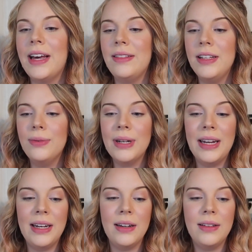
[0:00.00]
I think we're
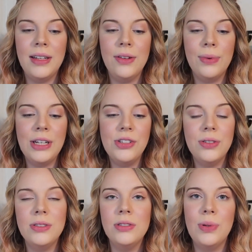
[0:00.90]
getting the
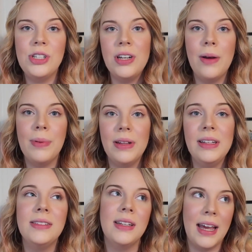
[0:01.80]
regionals switching up, at
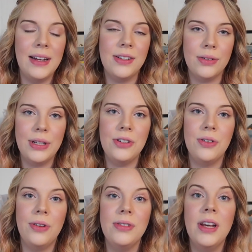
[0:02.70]
least the Kanto regionals.